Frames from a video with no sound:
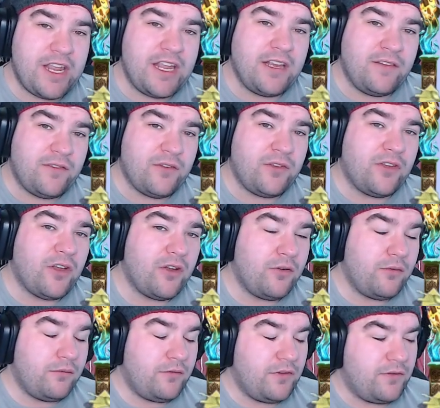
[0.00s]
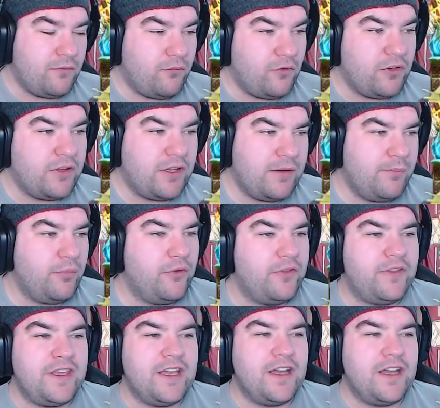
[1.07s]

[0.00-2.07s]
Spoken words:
and Zuko just really put the